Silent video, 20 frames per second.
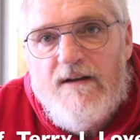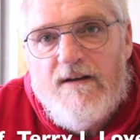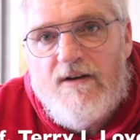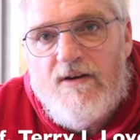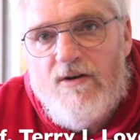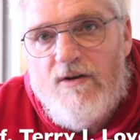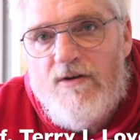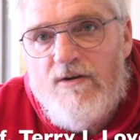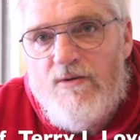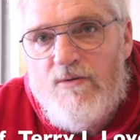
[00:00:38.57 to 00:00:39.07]

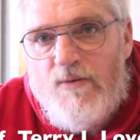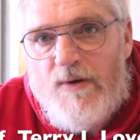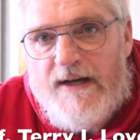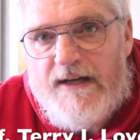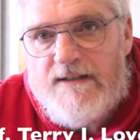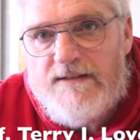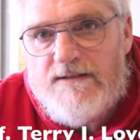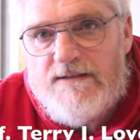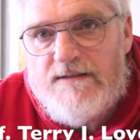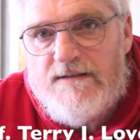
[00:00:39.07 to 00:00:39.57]
Colonel
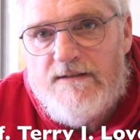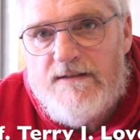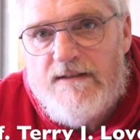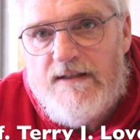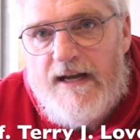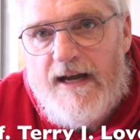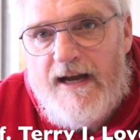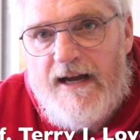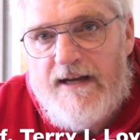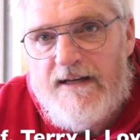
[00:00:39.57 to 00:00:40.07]
West
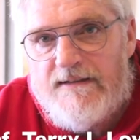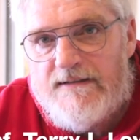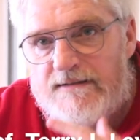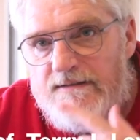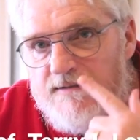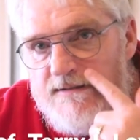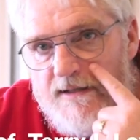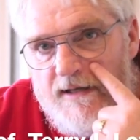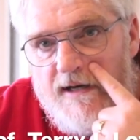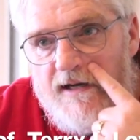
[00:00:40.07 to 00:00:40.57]

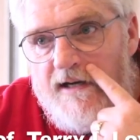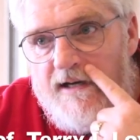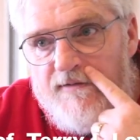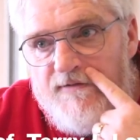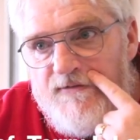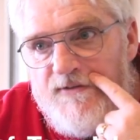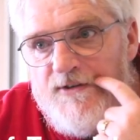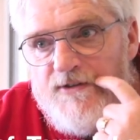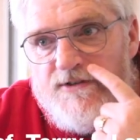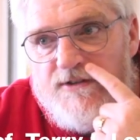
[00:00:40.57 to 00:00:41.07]
has a
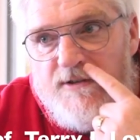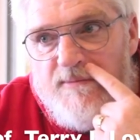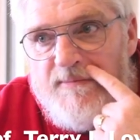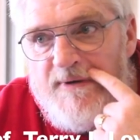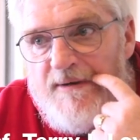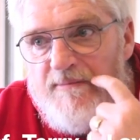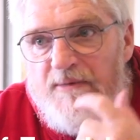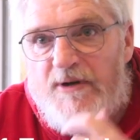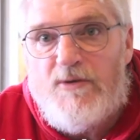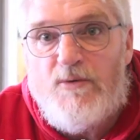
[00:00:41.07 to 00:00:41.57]
First
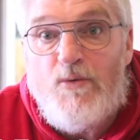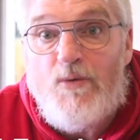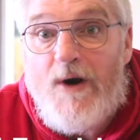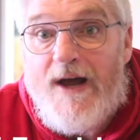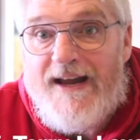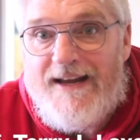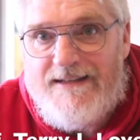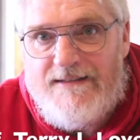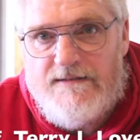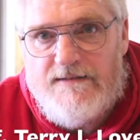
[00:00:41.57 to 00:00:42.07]
Amendment
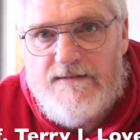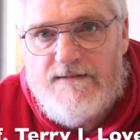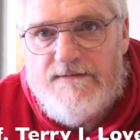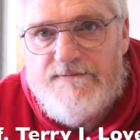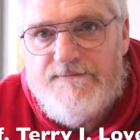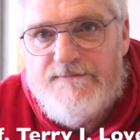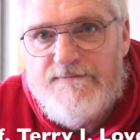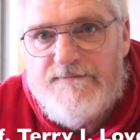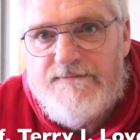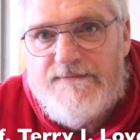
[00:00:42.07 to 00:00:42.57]
right.
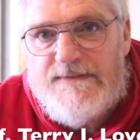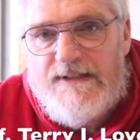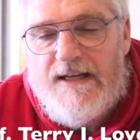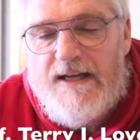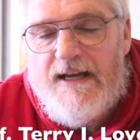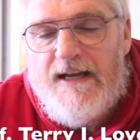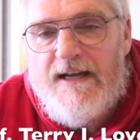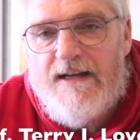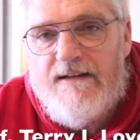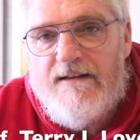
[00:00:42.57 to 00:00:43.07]

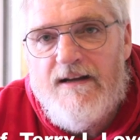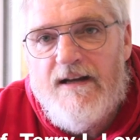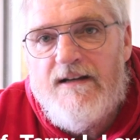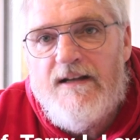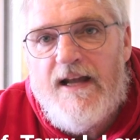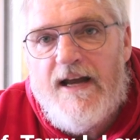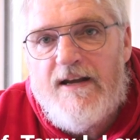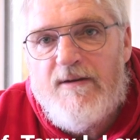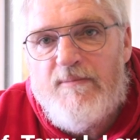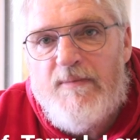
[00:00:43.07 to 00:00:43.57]
And
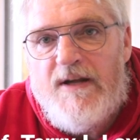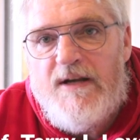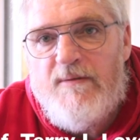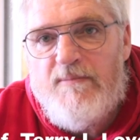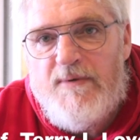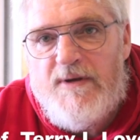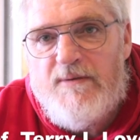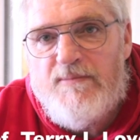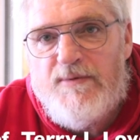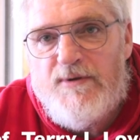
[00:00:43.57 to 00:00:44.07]
unlike many
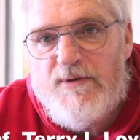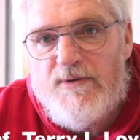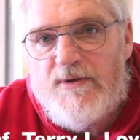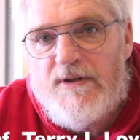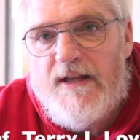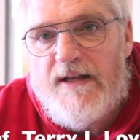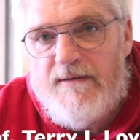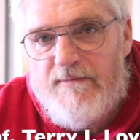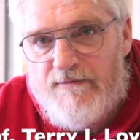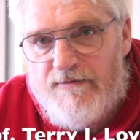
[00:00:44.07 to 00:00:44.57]
people who
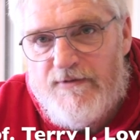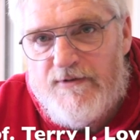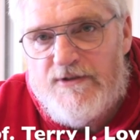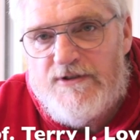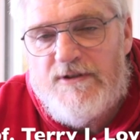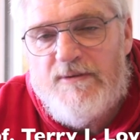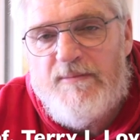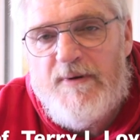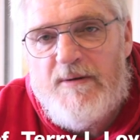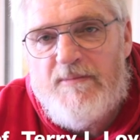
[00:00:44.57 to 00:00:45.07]
claim
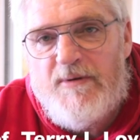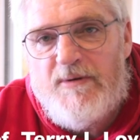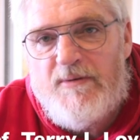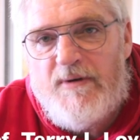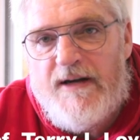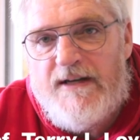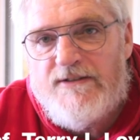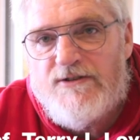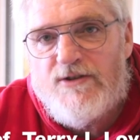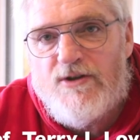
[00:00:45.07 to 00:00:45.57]
First Amendment
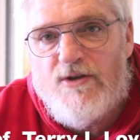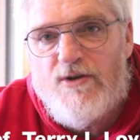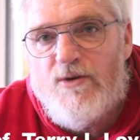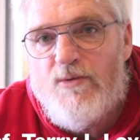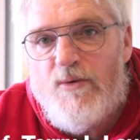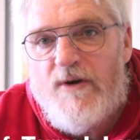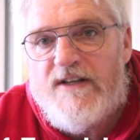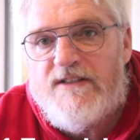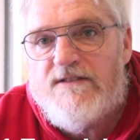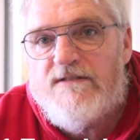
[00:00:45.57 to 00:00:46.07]
rights,
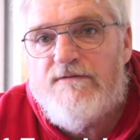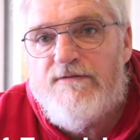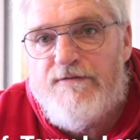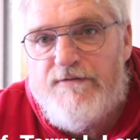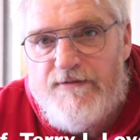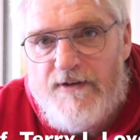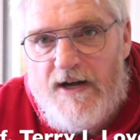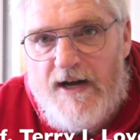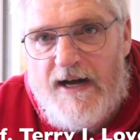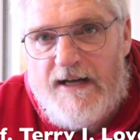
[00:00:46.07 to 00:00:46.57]
Colonel West
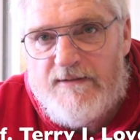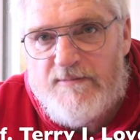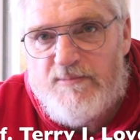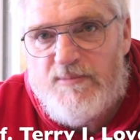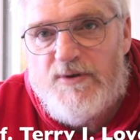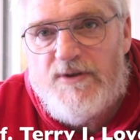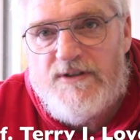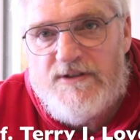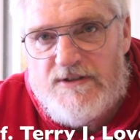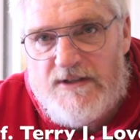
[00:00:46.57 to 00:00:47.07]
fought,
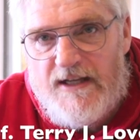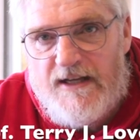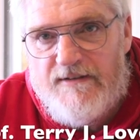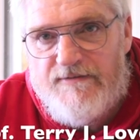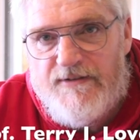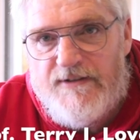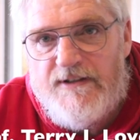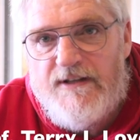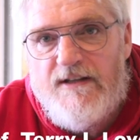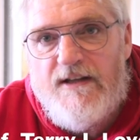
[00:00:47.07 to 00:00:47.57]
put his
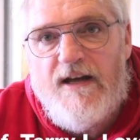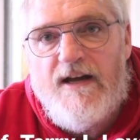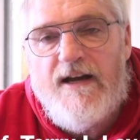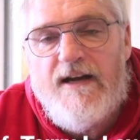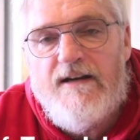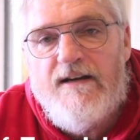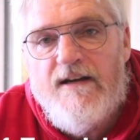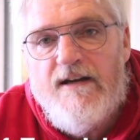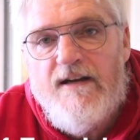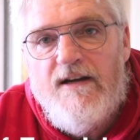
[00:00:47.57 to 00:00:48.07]
life on the
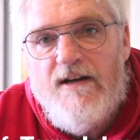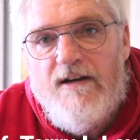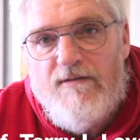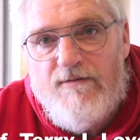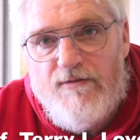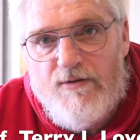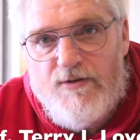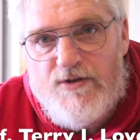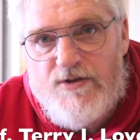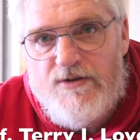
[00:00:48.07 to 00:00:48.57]
line
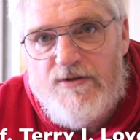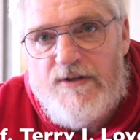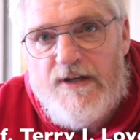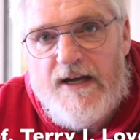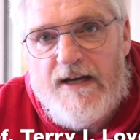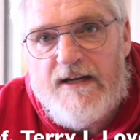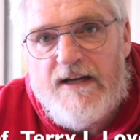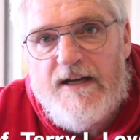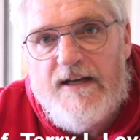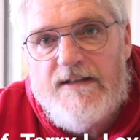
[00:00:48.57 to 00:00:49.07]
for two
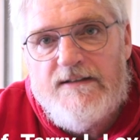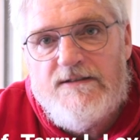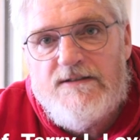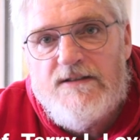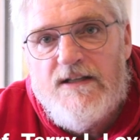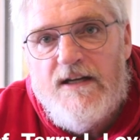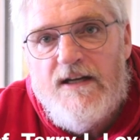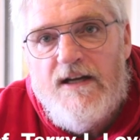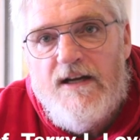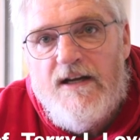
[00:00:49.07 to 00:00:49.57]

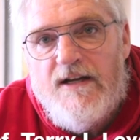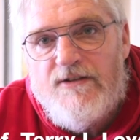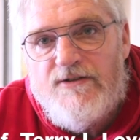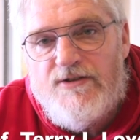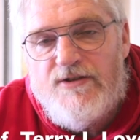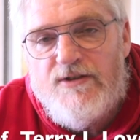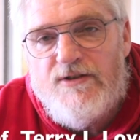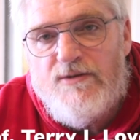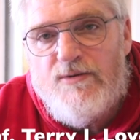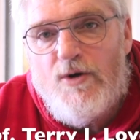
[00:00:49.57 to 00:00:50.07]
decades
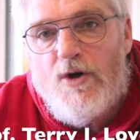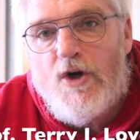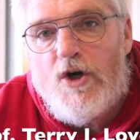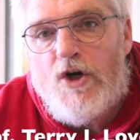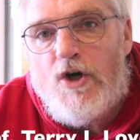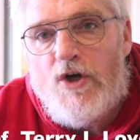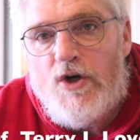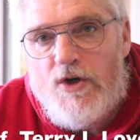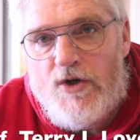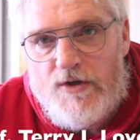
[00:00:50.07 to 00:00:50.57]
to
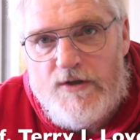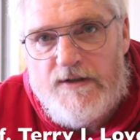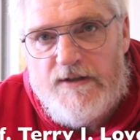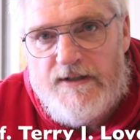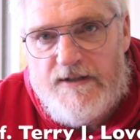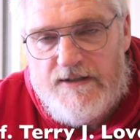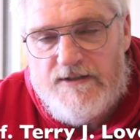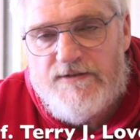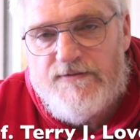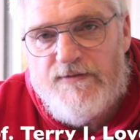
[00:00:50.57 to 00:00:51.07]
earn
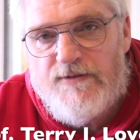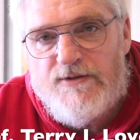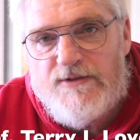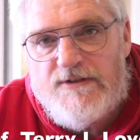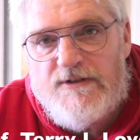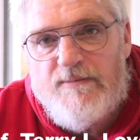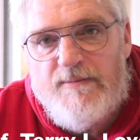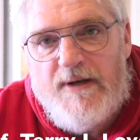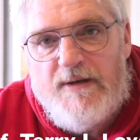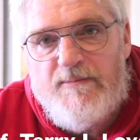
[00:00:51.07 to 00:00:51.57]
his
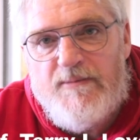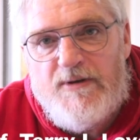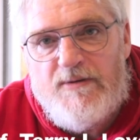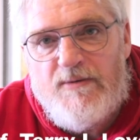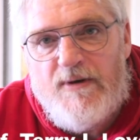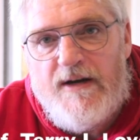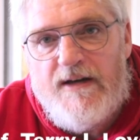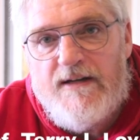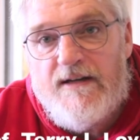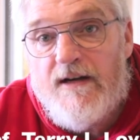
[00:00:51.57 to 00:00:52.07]
First Amendment
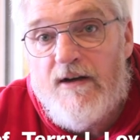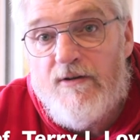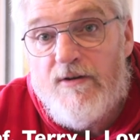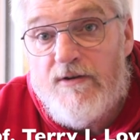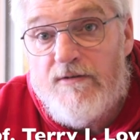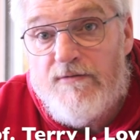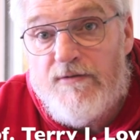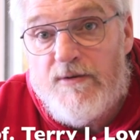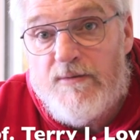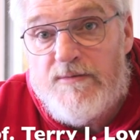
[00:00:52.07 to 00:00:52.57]
right, not
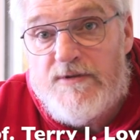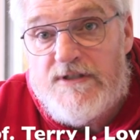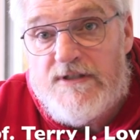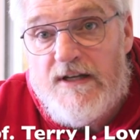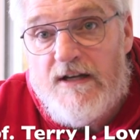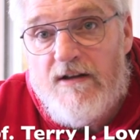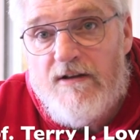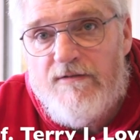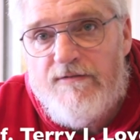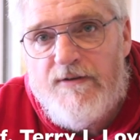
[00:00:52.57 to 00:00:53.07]
only for
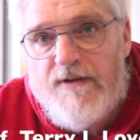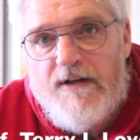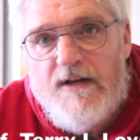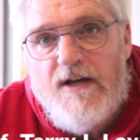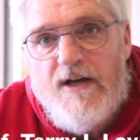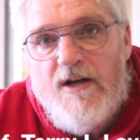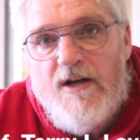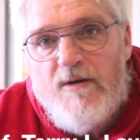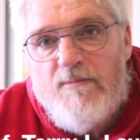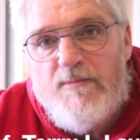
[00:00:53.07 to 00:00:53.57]
himself,
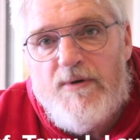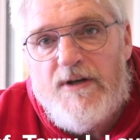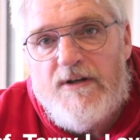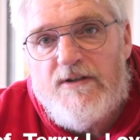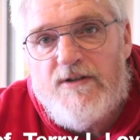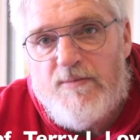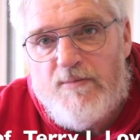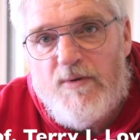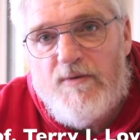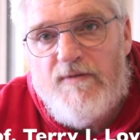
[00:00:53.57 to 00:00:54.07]

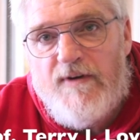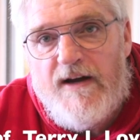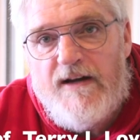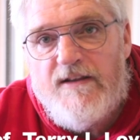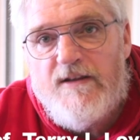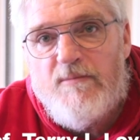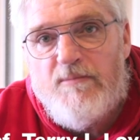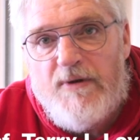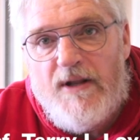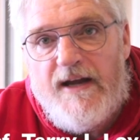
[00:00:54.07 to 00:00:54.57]
but to
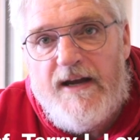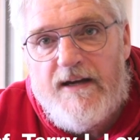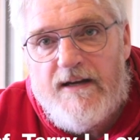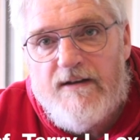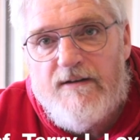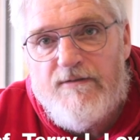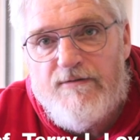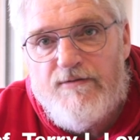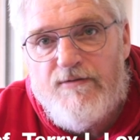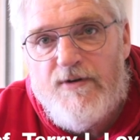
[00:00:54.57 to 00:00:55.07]
provide the
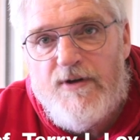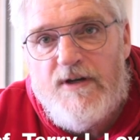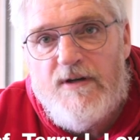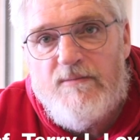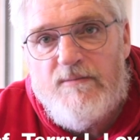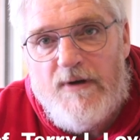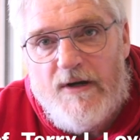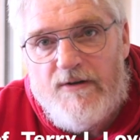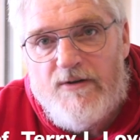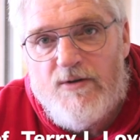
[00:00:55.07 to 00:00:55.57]
blanket of
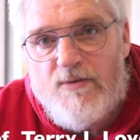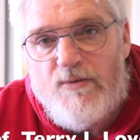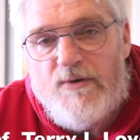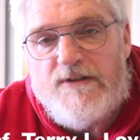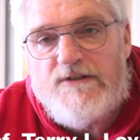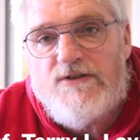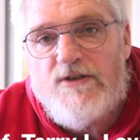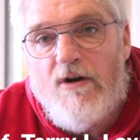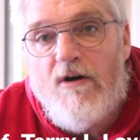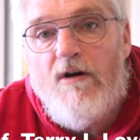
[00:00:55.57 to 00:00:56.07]
freedom under
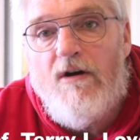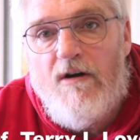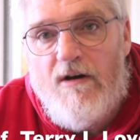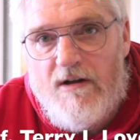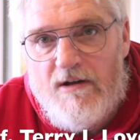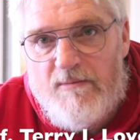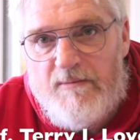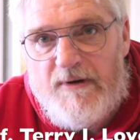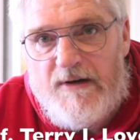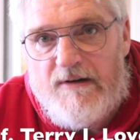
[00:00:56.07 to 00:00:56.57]
which
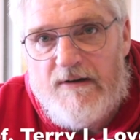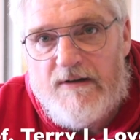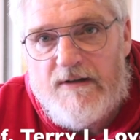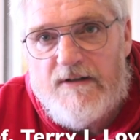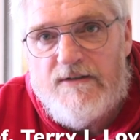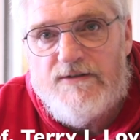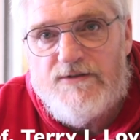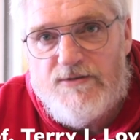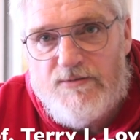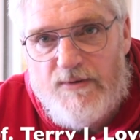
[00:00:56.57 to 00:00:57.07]
all
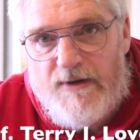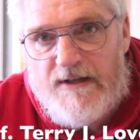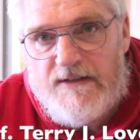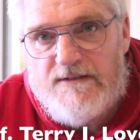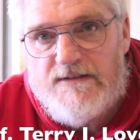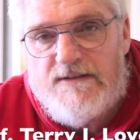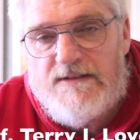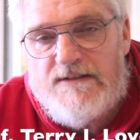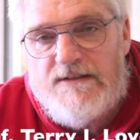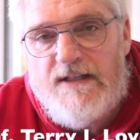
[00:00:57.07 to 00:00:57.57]
Americans
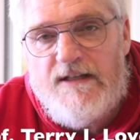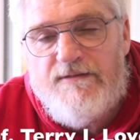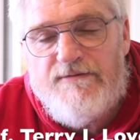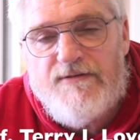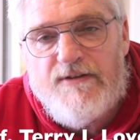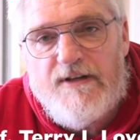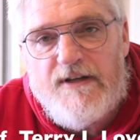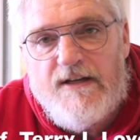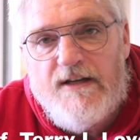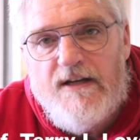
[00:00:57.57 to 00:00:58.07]
rest
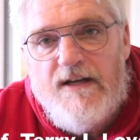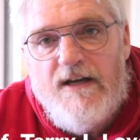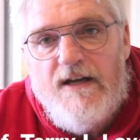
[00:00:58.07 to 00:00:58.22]
safely.